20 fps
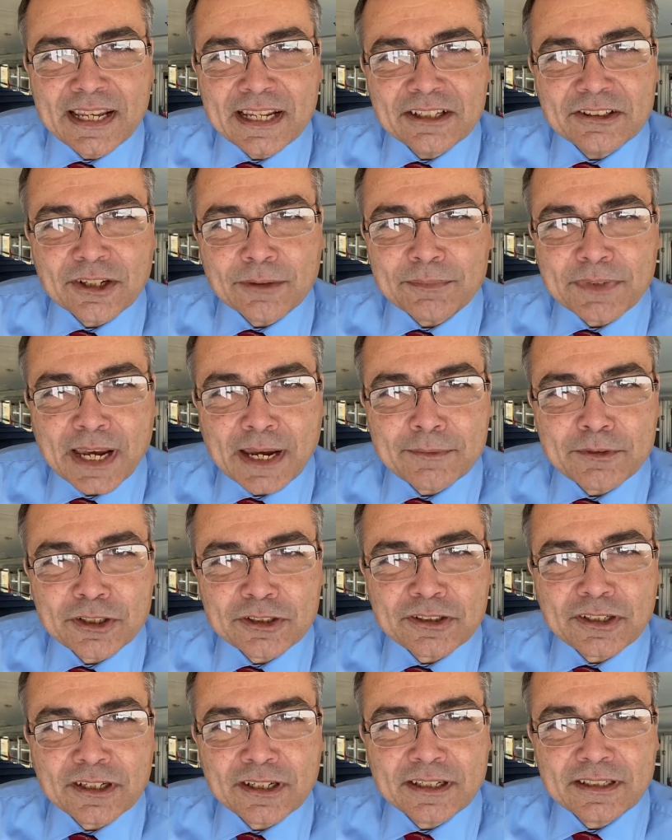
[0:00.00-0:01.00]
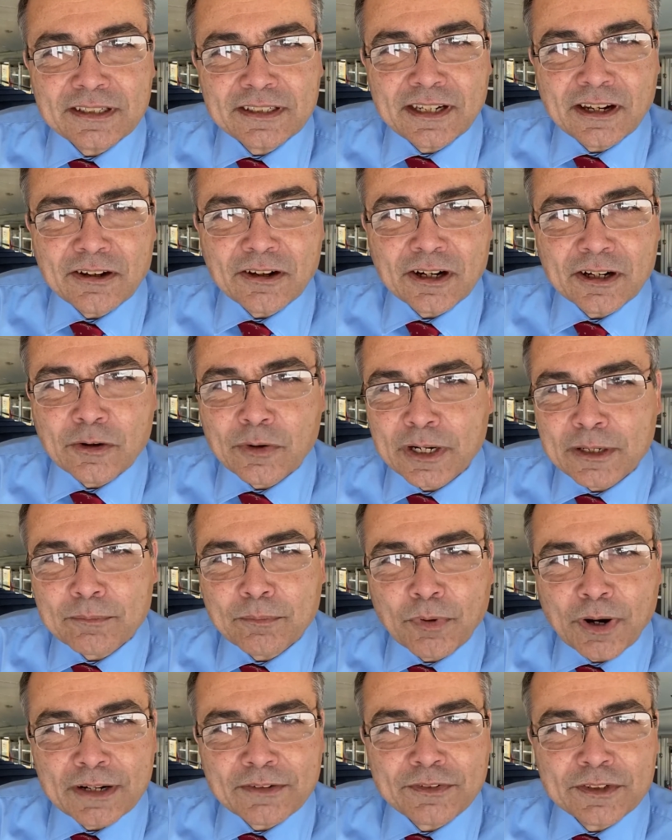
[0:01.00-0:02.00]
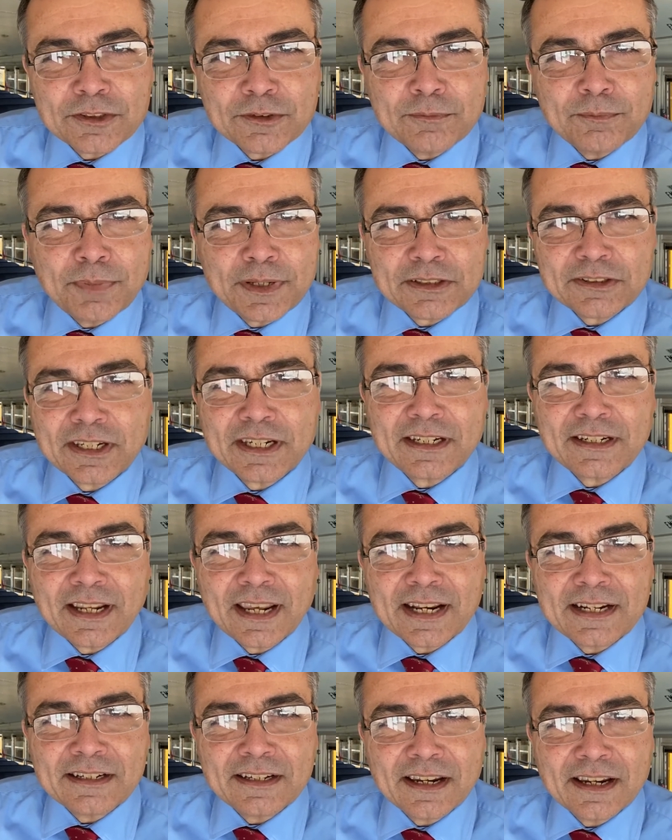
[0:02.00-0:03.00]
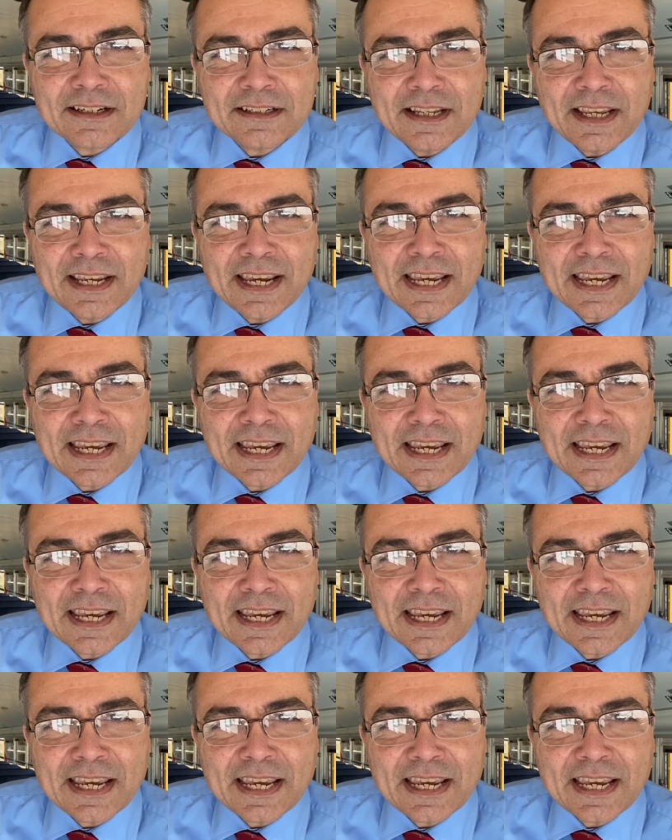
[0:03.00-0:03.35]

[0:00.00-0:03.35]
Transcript: Sometimes just a you know a quick breakfast biscuit and uh,